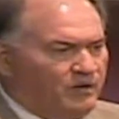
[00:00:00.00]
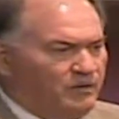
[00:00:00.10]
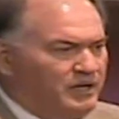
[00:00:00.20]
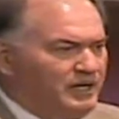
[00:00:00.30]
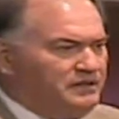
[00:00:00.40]

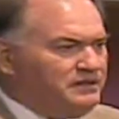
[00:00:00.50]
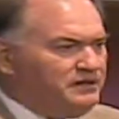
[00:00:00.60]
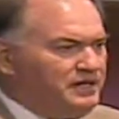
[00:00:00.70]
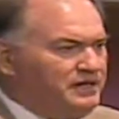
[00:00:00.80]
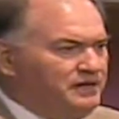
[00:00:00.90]
Well, I got to
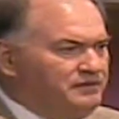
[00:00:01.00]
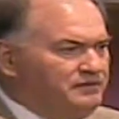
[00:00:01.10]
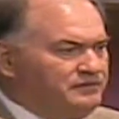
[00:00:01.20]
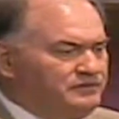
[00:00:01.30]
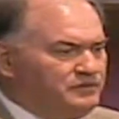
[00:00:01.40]
thinking,
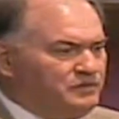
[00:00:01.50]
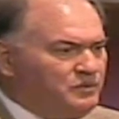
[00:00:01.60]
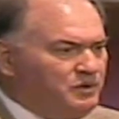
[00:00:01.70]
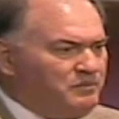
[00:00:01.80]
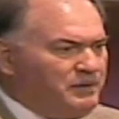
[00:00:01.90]

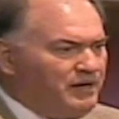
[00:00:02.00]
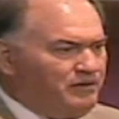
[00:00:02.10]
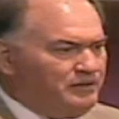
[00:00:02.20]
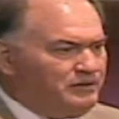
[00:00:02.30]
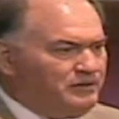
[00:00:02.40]
what
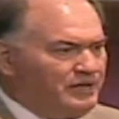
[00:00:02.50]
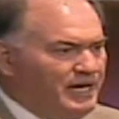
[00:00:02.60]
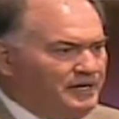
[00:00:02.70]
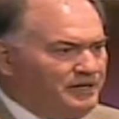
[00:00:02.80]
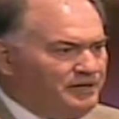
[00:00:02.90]
about the
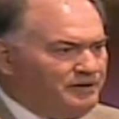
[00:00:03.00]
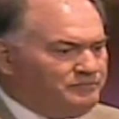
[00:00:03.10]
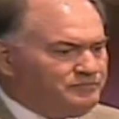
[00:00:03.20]
idea